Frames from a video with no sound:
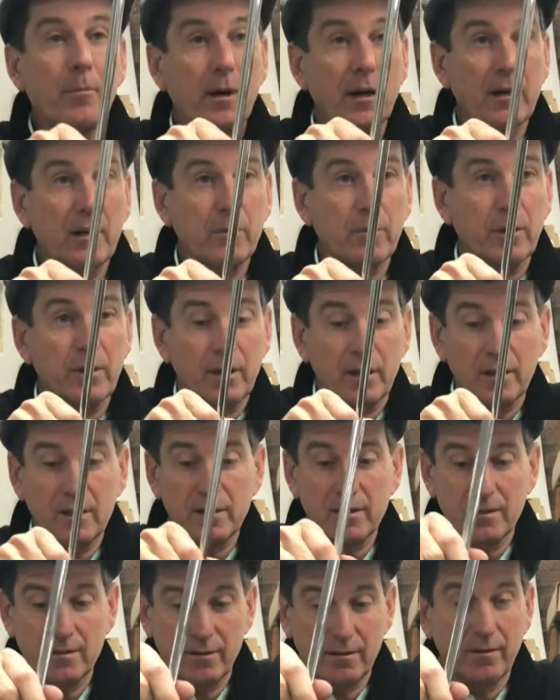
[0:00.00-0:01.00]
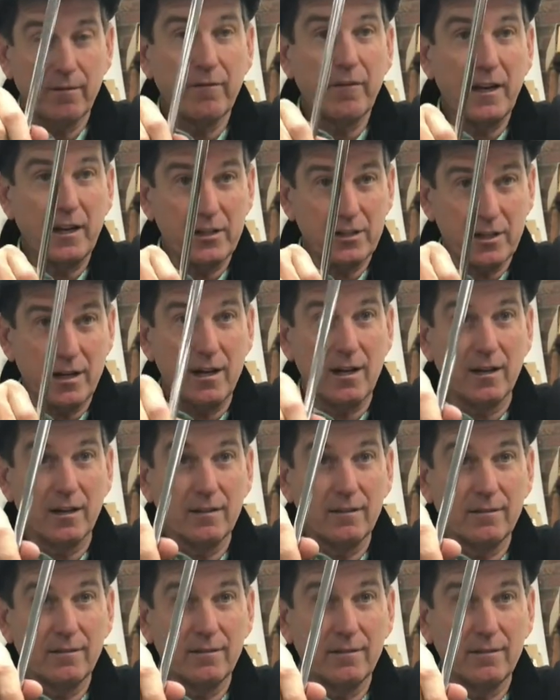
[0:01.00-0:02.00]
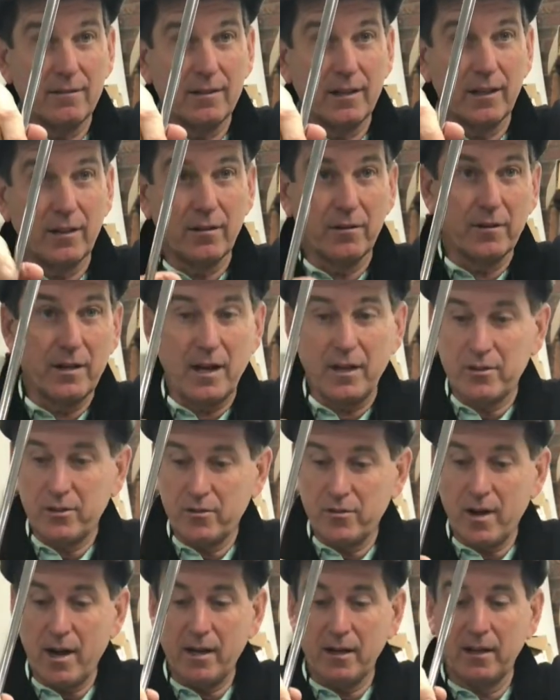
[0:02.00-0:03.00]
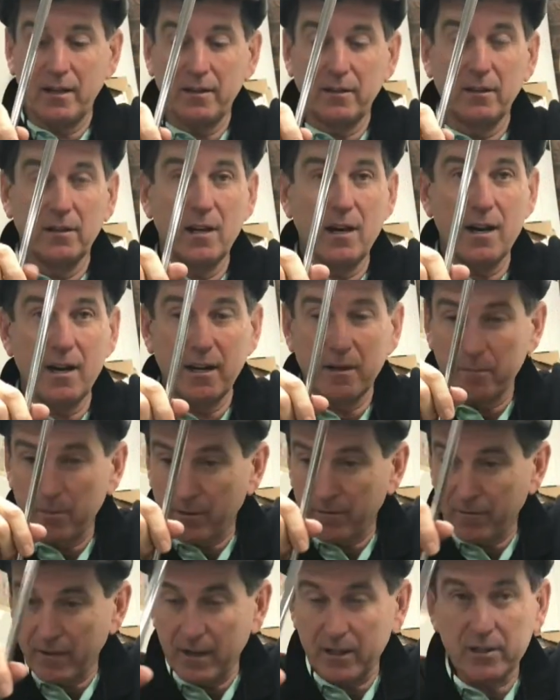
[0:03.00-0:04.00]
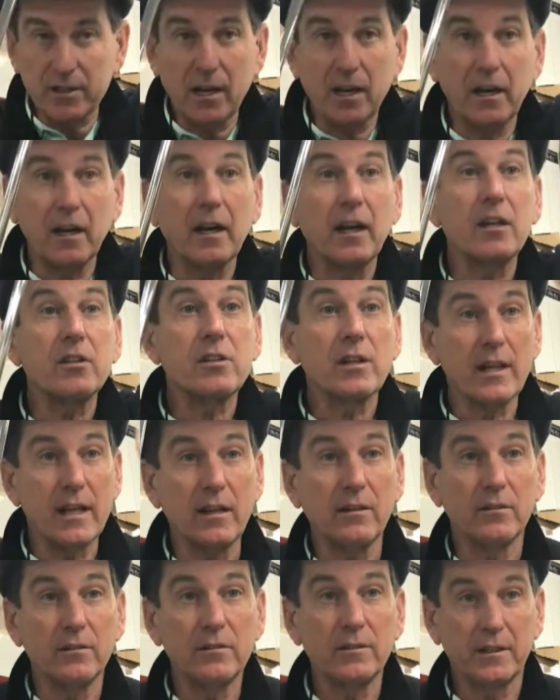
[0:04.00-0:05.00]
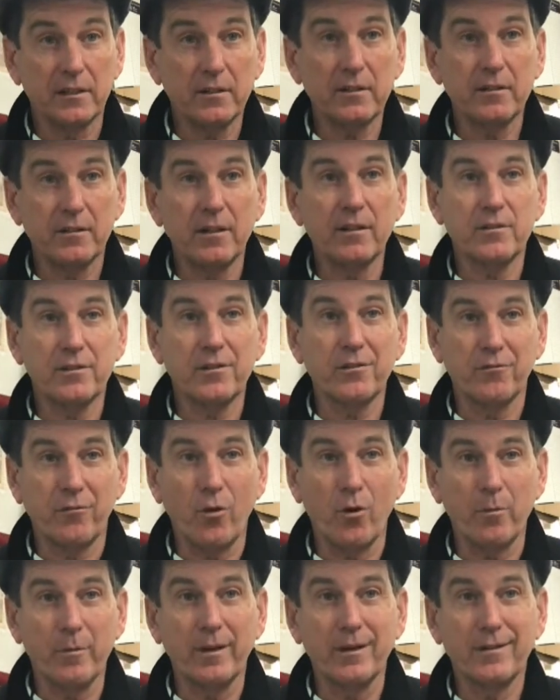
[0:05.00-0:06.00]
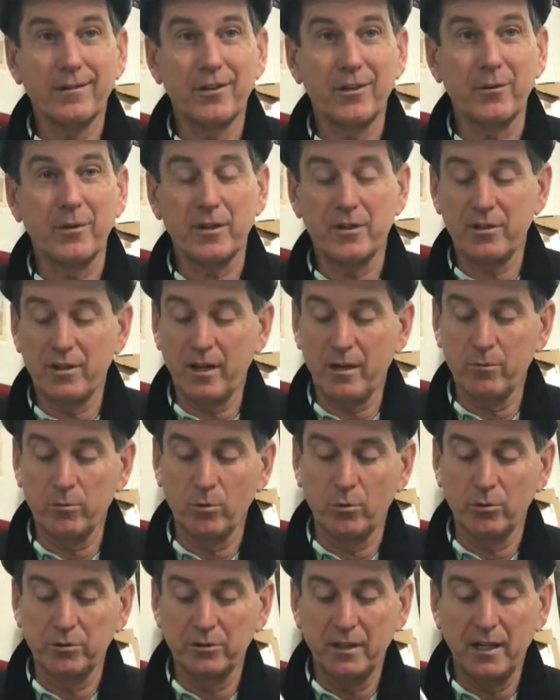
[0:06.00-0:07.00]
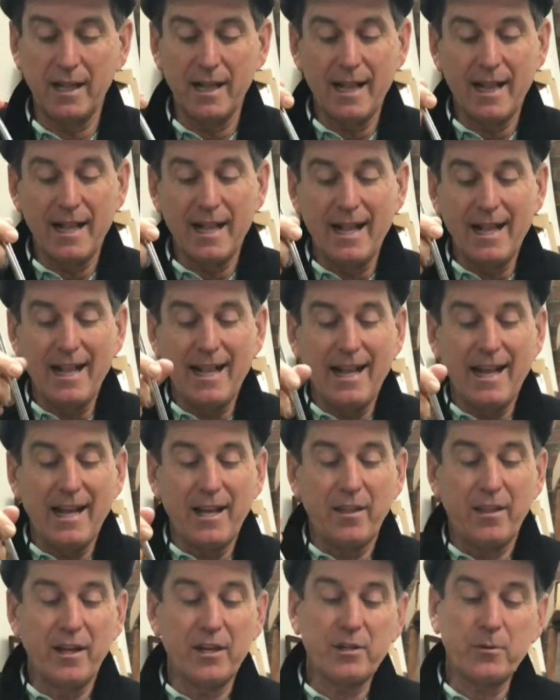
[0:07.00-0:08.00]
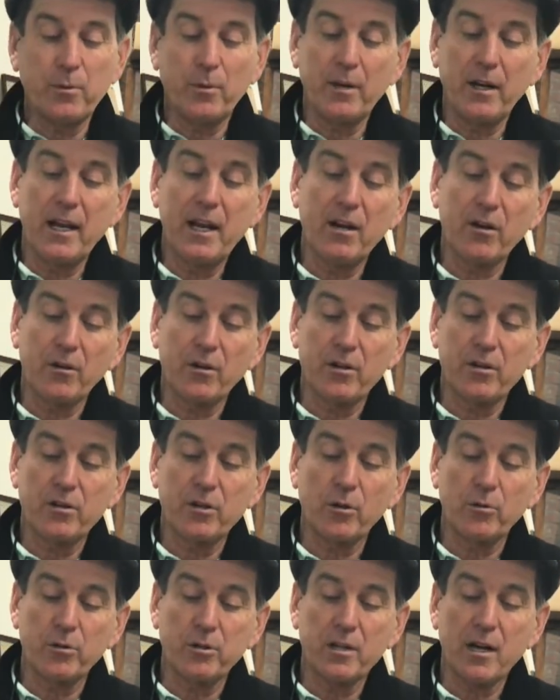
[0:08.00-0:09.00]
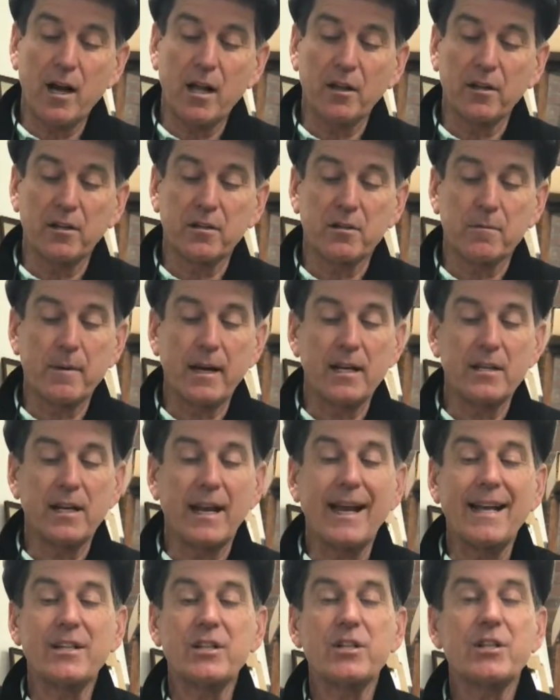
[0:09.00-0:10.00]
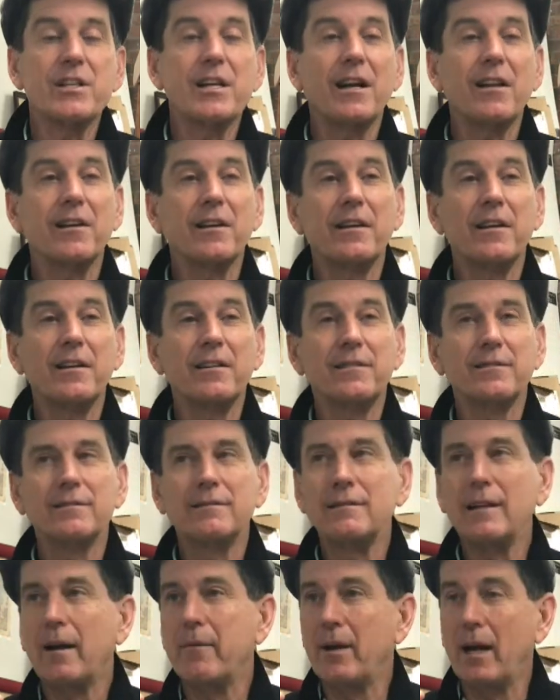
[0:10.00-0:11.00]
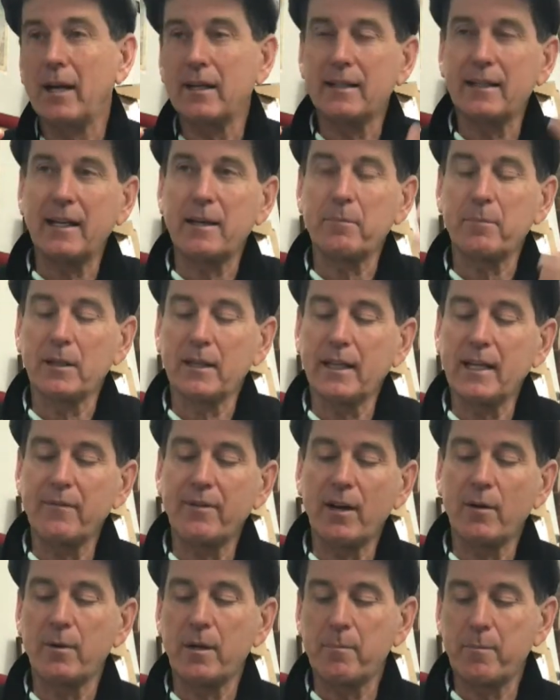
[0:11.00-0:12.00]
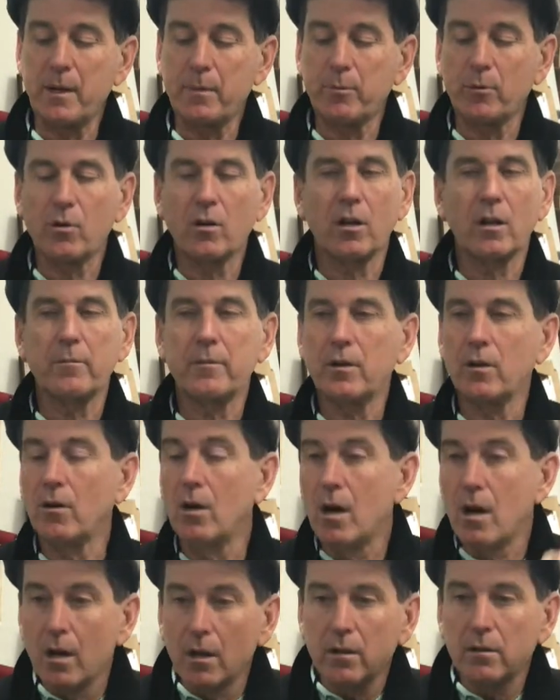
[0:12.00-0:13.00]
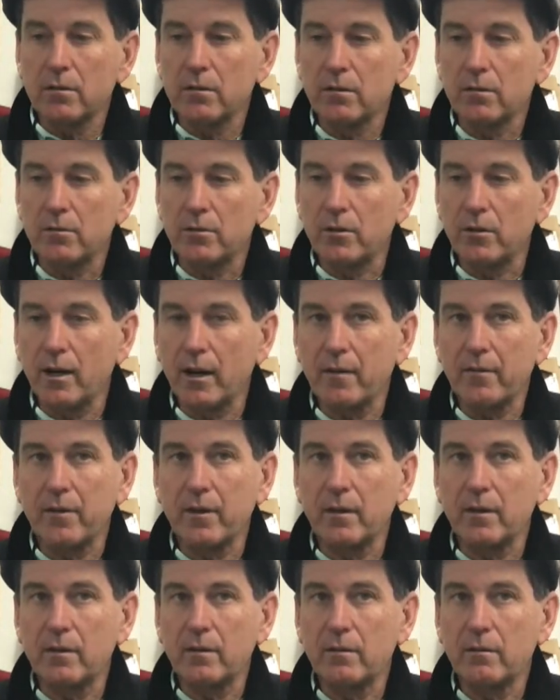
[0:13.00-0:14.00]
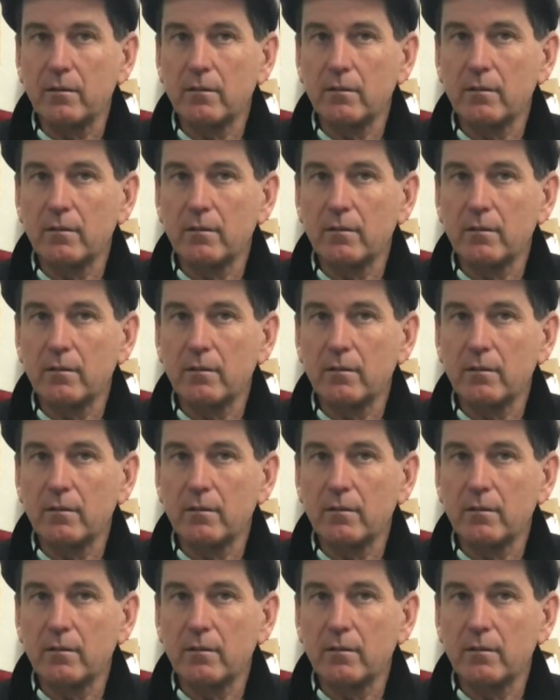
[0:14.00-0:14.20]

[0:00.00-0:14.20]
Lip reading: putting with this face on, not straddling the line, but face on, and it's legal. It's conforming to USGA rules. This one here is so solid, it's amazing. It's selling. I mean, I can't believe how many people call up and go, do you have the